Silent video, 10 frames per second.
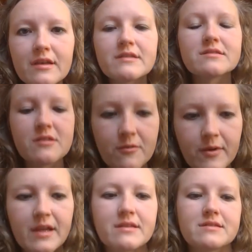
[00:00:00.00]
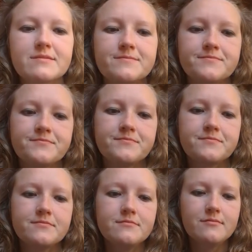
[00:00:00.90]
is great.
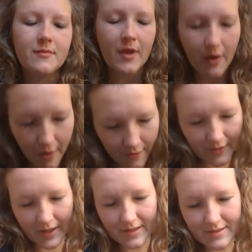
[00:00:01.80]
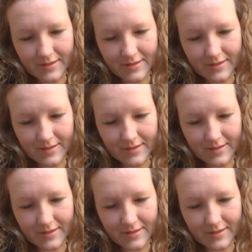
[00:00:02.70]
All right.